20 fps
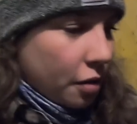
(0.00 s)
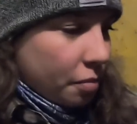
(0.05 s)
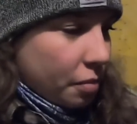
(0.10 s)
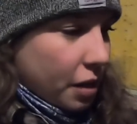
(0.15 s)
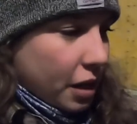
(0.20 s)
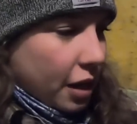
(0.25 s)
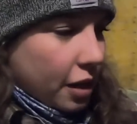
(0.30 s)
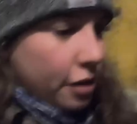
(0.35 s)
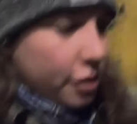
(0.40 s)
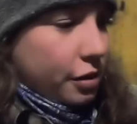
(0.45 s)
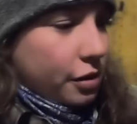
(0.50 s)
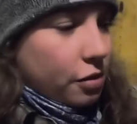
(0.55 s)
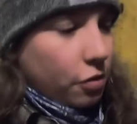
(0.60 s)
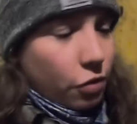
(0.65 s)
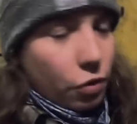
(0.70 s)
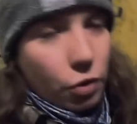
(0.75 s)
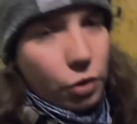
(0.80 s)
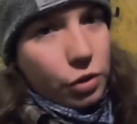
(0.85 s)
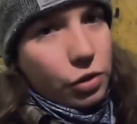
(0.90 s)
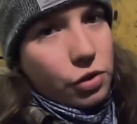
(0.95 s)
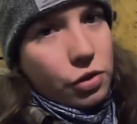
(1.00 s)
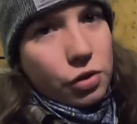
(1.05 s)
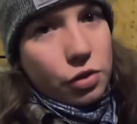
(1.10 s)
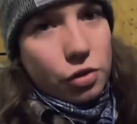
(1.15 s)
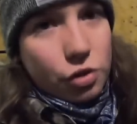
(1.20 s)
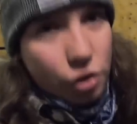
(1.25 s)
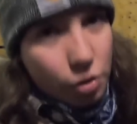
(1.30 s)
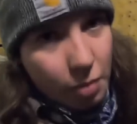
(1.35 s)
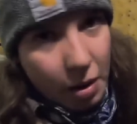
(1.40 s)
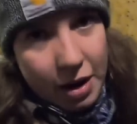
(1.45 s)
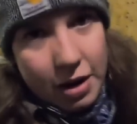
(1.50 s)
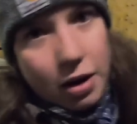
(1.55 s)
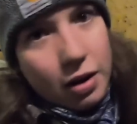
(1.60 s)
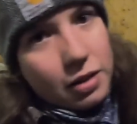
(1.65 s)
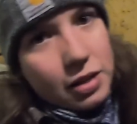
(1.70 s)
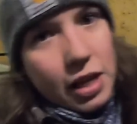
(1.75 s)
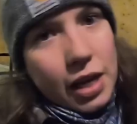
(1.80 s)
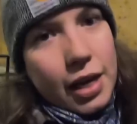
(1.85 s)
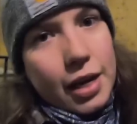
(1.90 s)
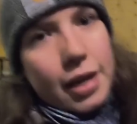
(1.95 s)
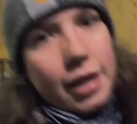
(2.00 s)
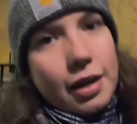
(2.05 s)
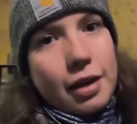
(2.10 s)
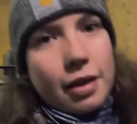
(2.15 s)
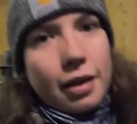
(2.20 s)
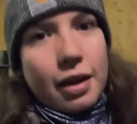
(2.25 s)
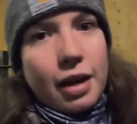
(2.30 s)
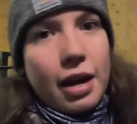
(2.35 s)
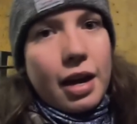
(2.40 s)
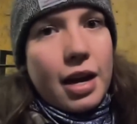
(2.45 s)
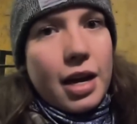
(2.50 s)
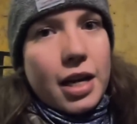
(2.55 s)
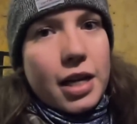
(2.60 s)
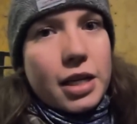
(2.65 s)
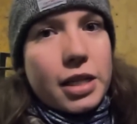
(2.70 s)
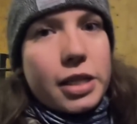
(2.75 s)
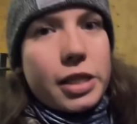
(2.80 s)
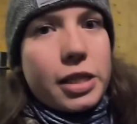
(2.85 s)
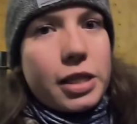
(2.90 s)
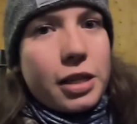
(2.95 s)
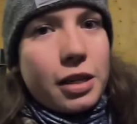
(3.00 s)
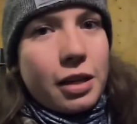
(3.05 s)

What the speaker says: because of course she might not take and